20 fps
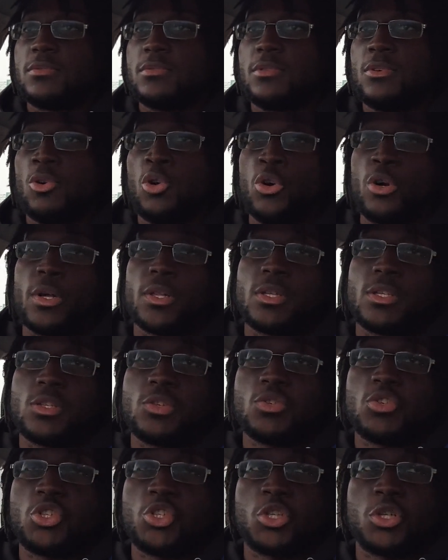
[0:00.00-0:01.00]
Or at least
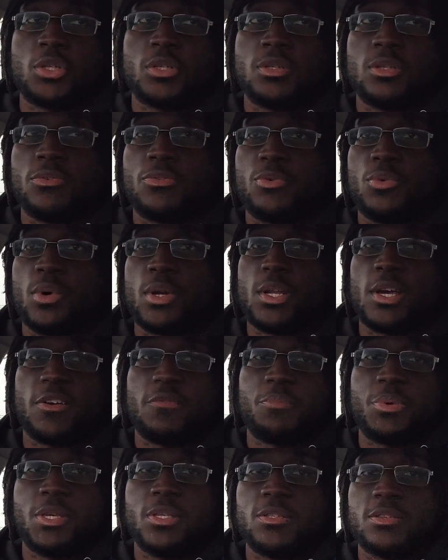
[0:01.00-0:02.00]
you shouldn't, if you want to have
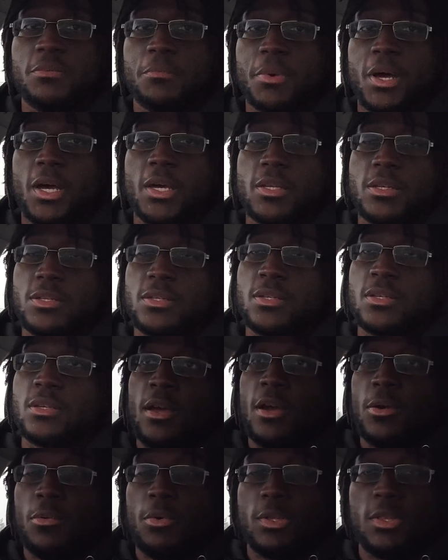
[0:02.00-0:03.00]
peace of mind.
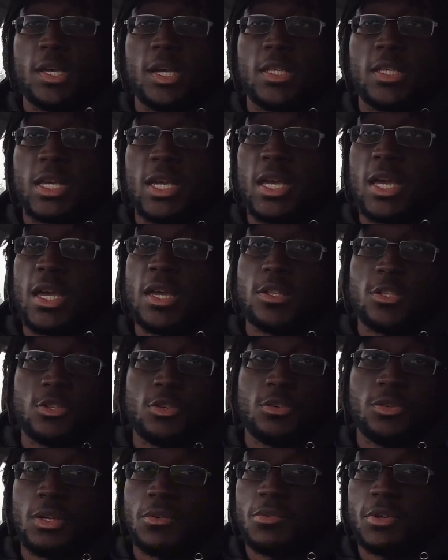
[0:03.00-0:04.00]
And when that day ends,
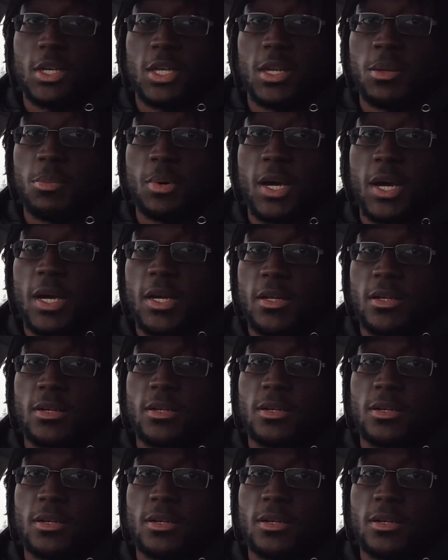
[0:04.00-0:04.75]
you'll never get it back.